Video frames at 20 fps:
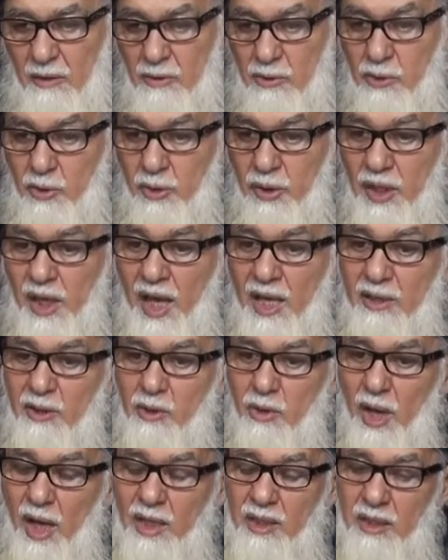So he has
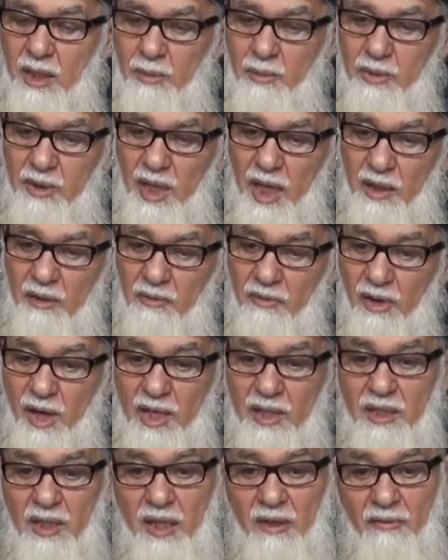to accept the
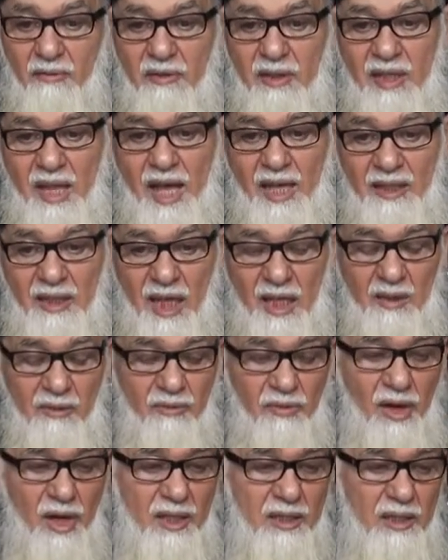advice if that
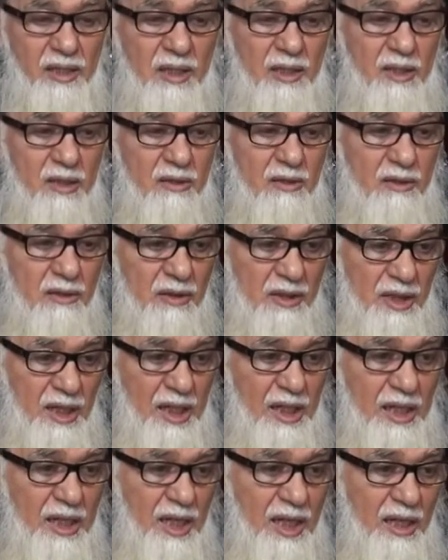advice is
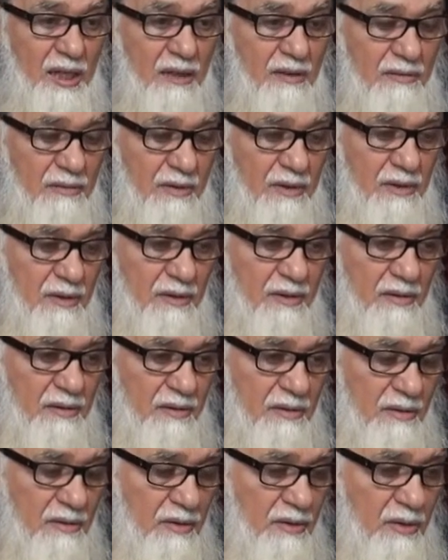really
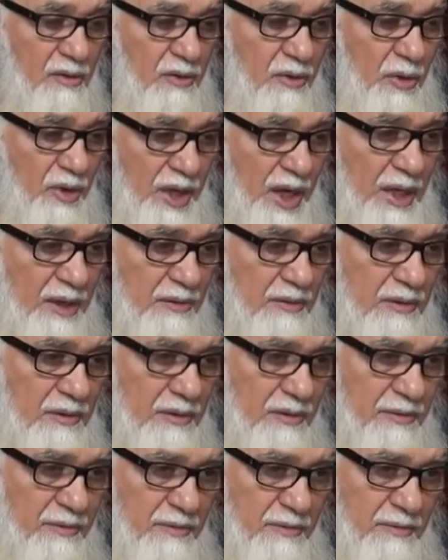
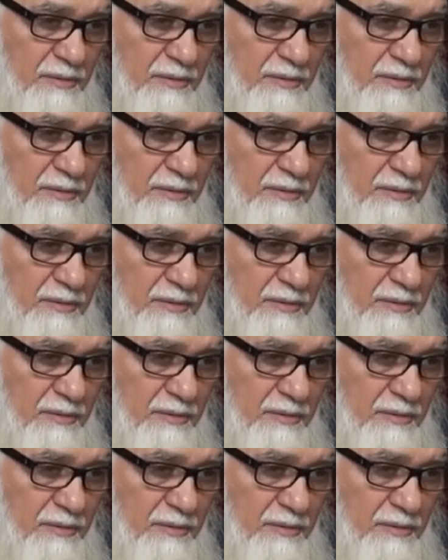correct.